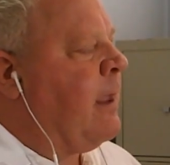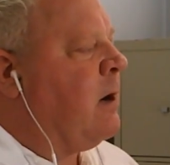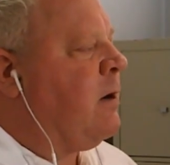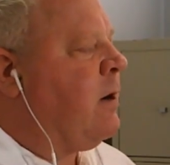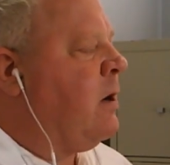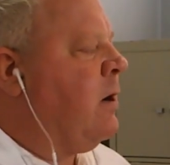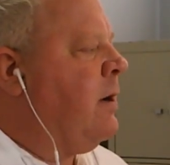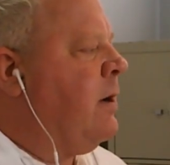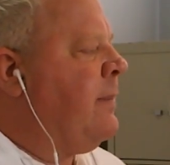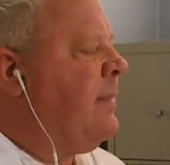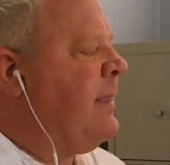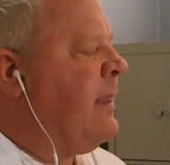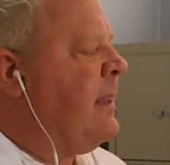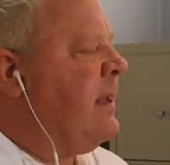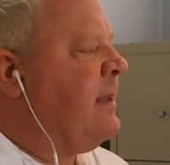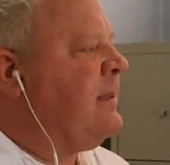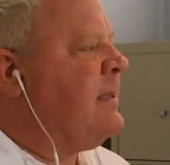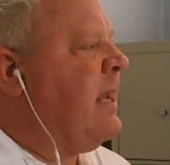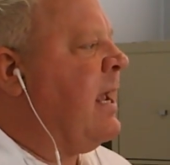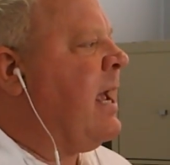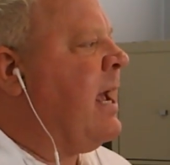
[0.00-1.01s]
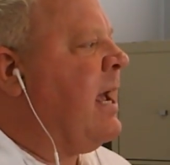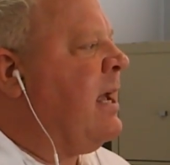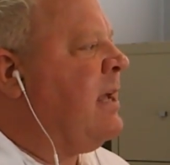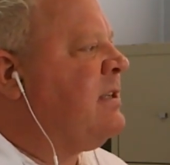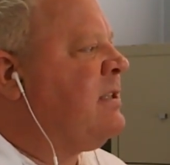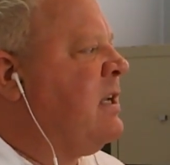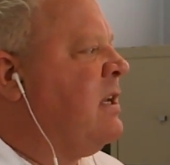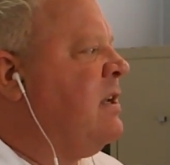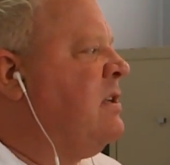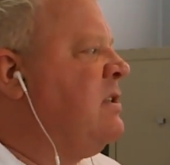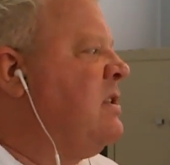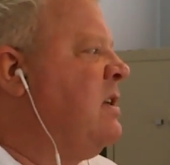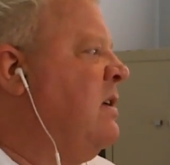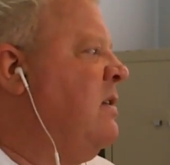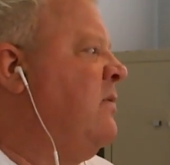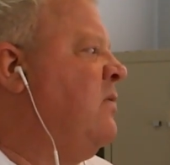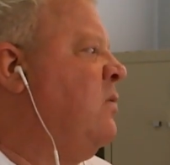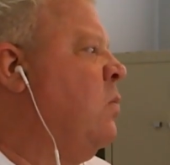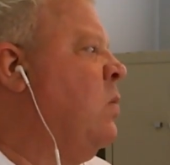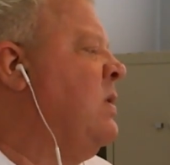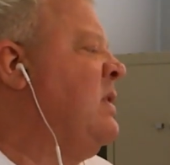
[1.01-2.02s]
a good thing to ask is
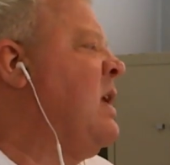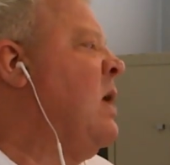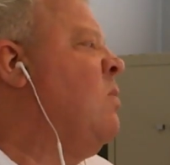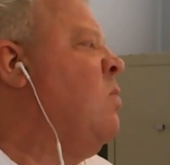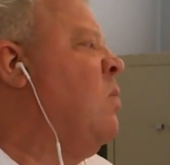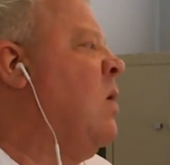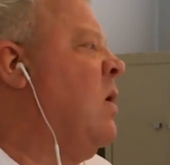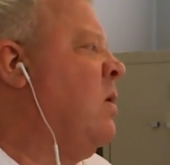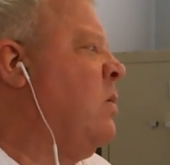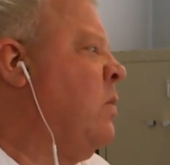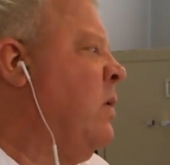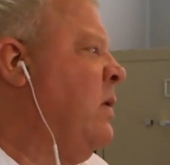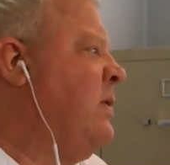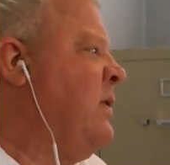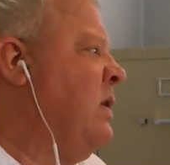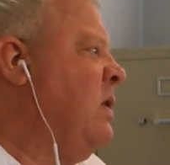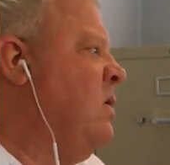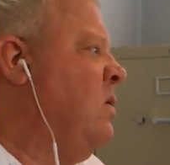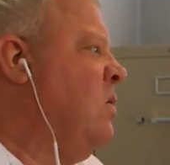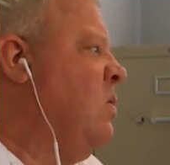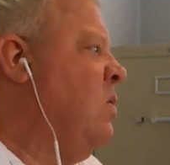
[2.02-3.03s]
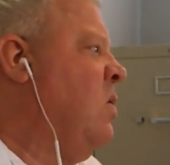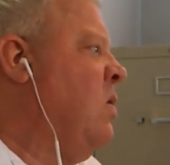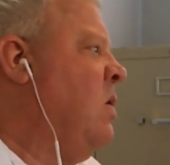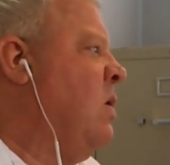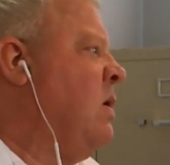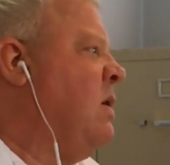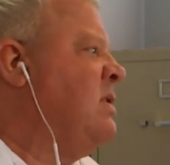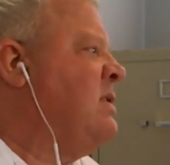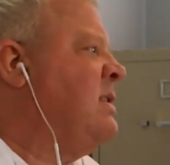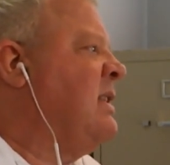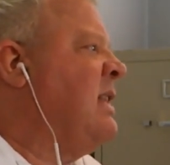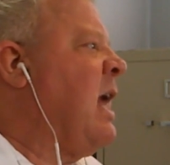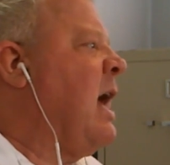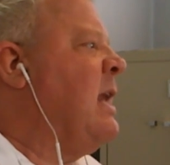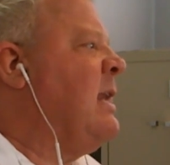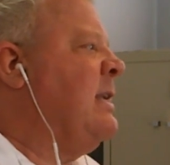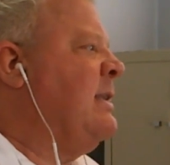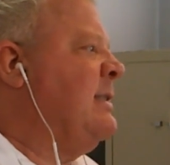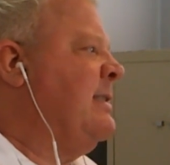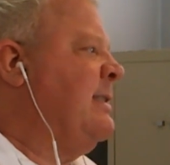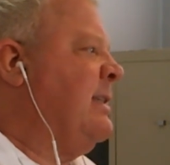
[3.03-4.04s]
would they work with you on a
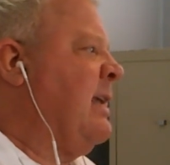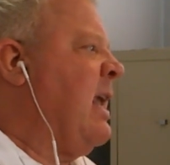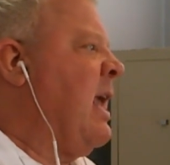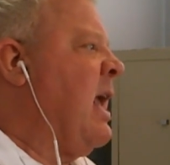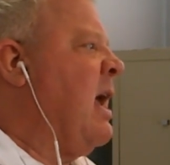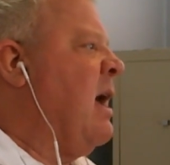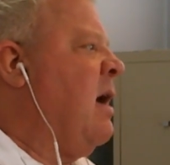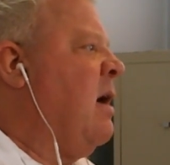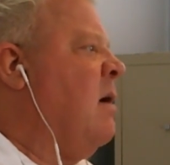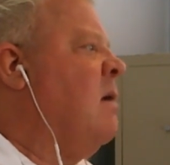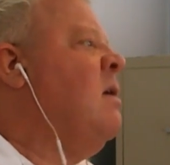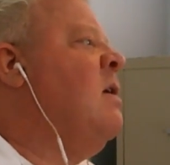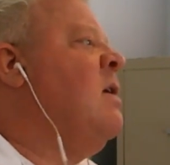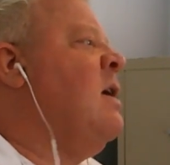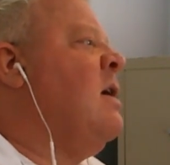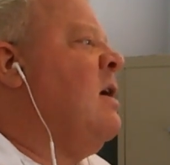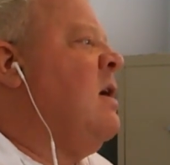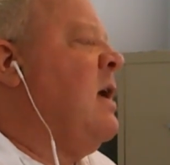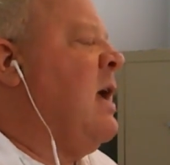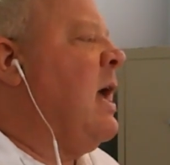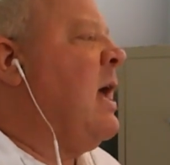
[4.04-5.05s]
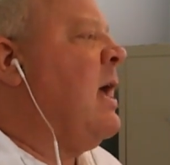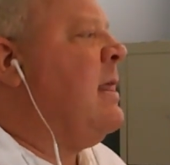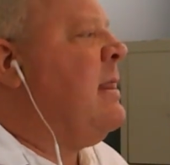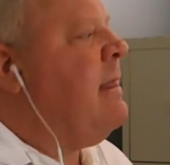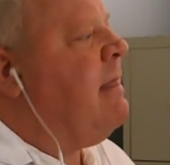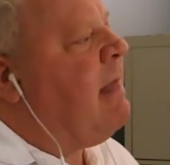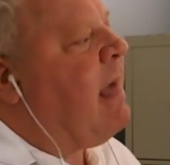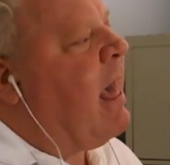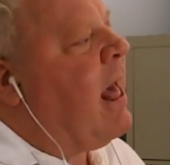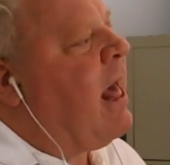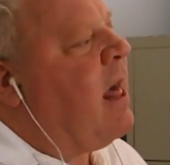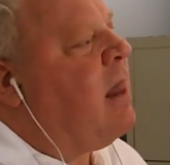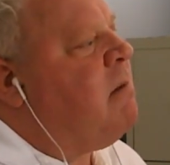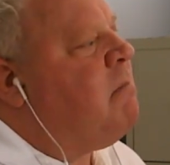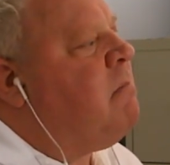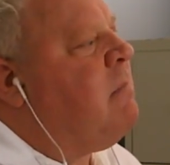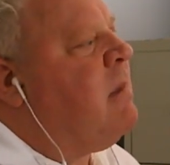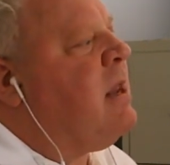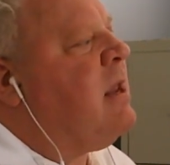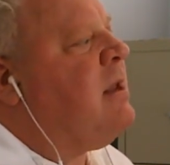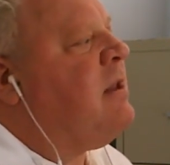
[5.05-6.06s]
sliding scale? And that
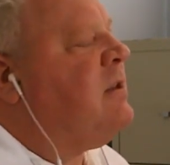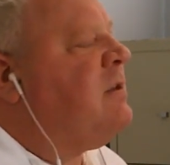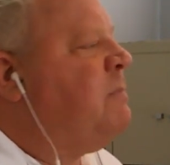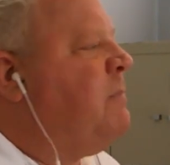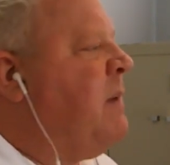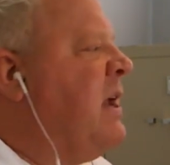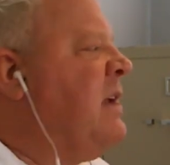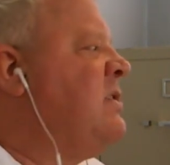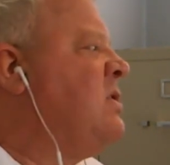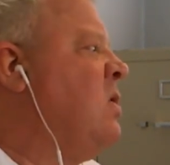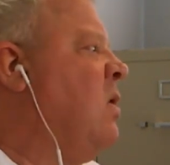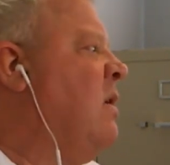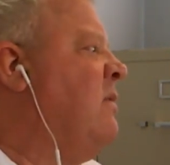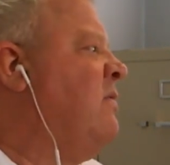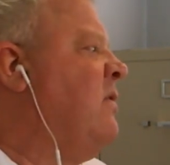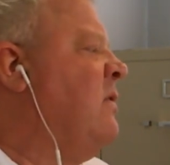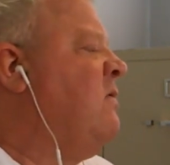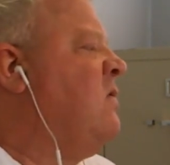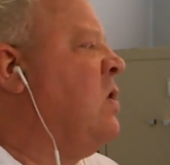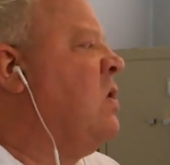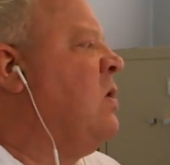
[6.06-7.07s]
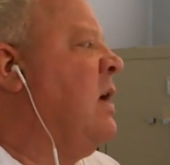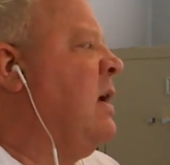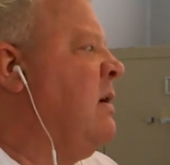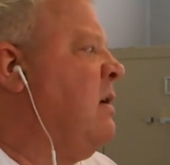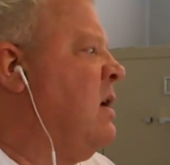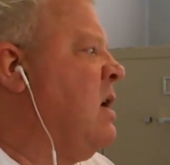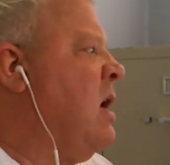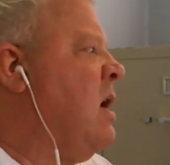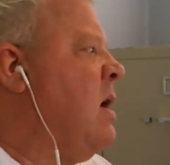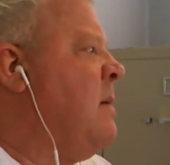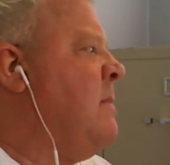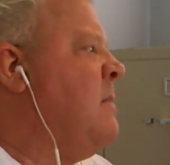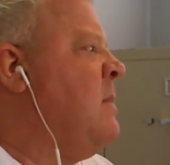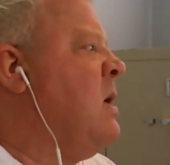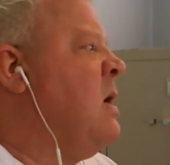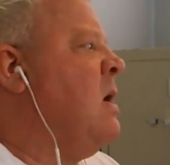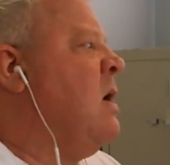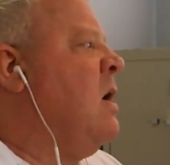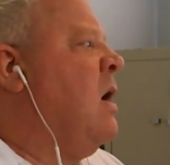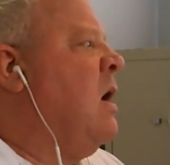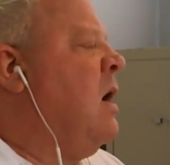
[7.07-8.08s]
means based off of your income,
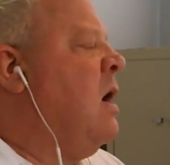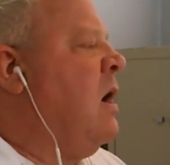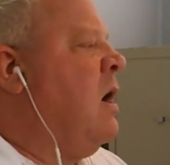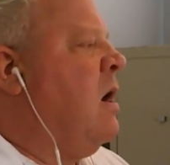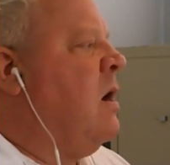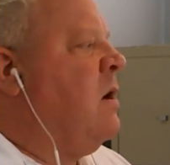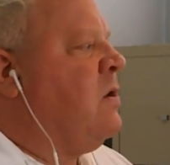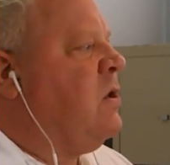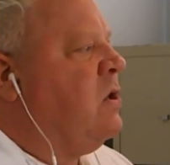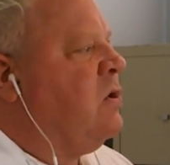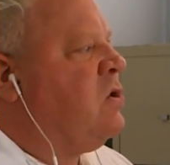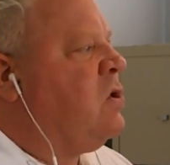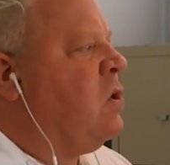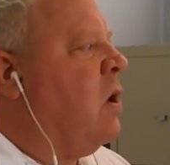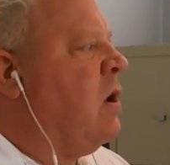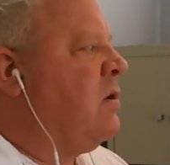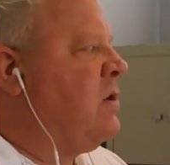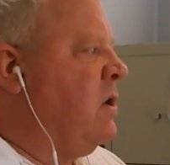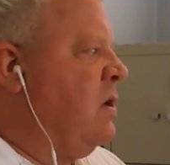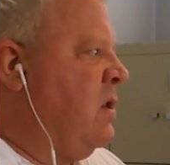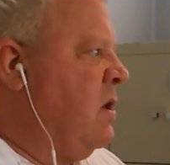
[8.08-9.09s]
you talk to